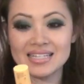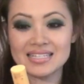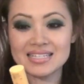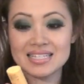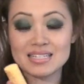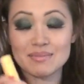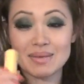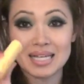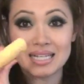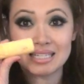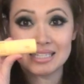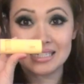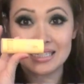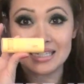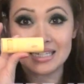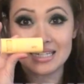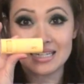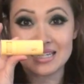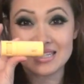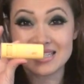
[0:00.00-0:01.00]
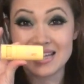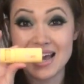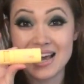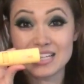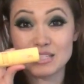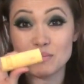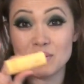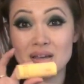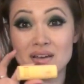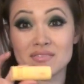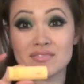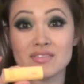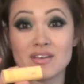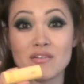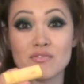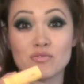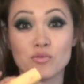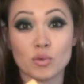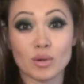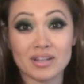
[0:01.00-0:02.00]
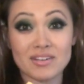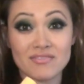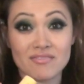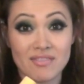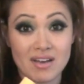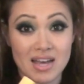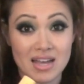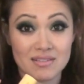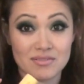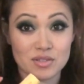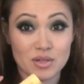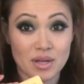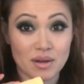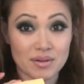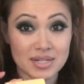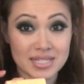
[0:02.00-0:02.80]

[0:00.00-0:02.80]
this is my Clinique. as has the SPF of 45. So I